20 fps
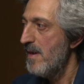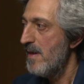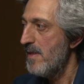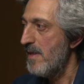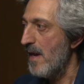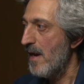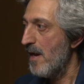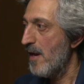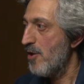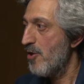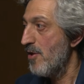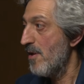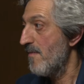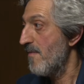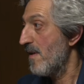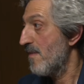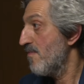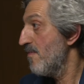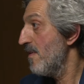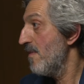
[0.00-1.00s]
direction.
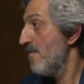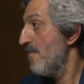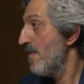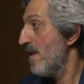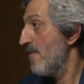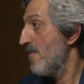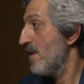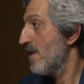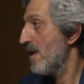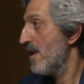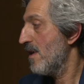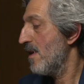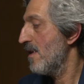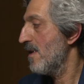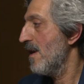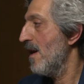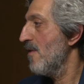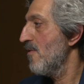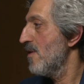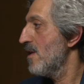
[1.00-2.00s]
But maybe this
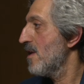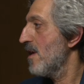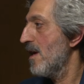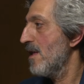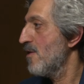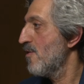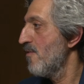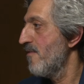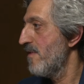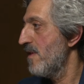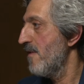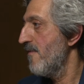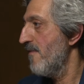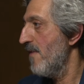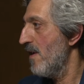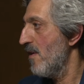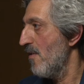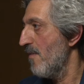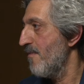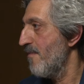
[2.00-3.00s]
is how it had to
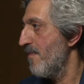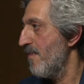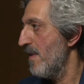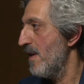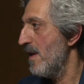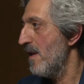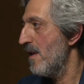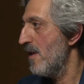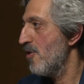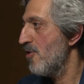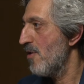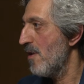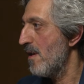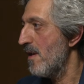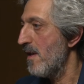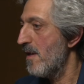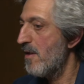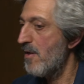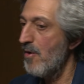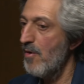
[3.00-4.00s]
develop
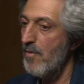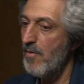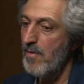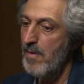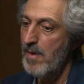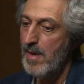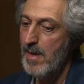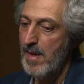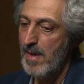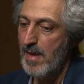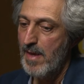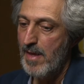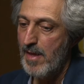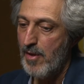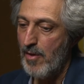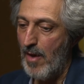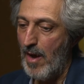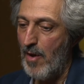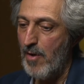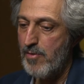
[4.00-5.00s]
initially. So
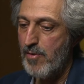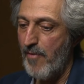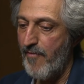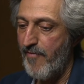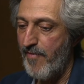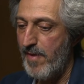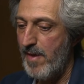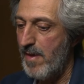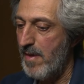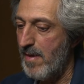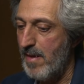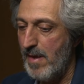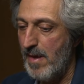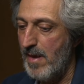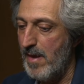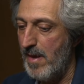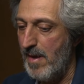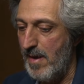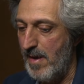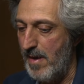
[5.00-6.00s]
out of these
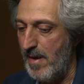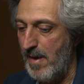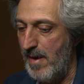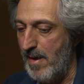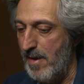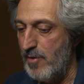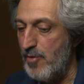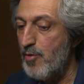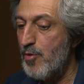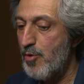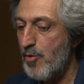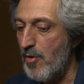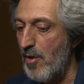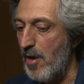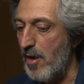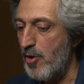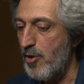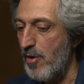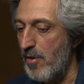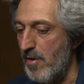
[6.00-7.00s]
huge
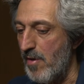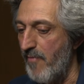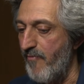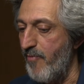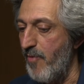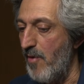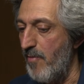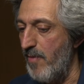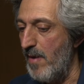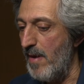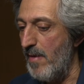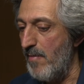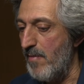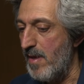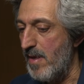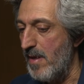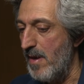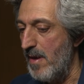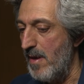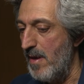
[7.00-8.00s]
collections of
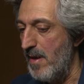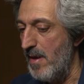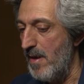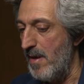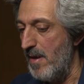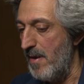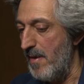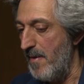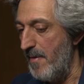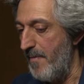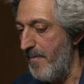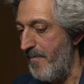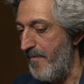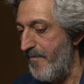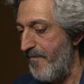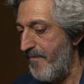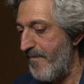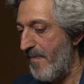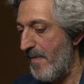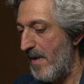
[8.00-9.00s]
problems,
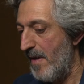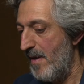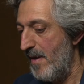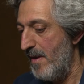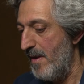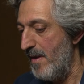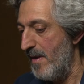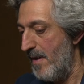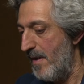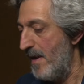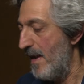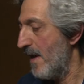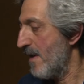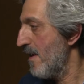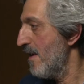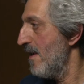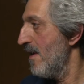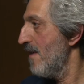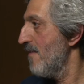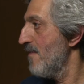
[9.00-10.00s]

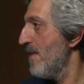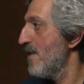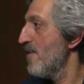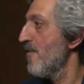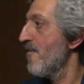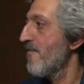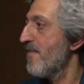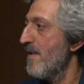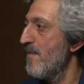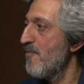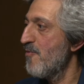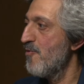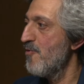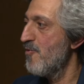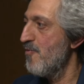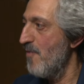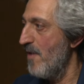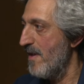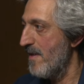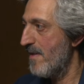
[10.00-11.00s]
luckily many of them
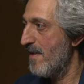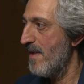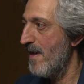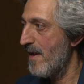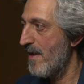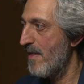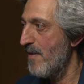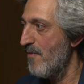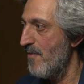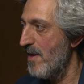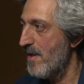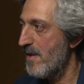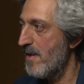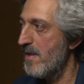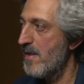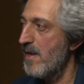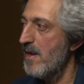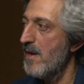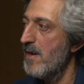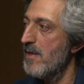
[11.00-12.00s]
good ones, like the ones
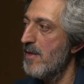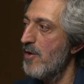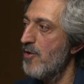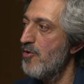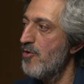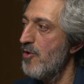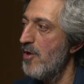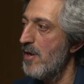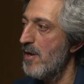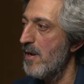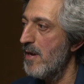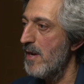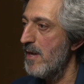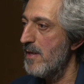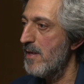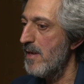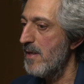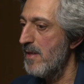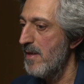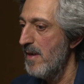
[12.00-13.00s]
that Endre
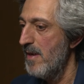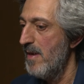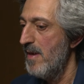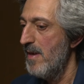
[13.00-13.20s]
generated,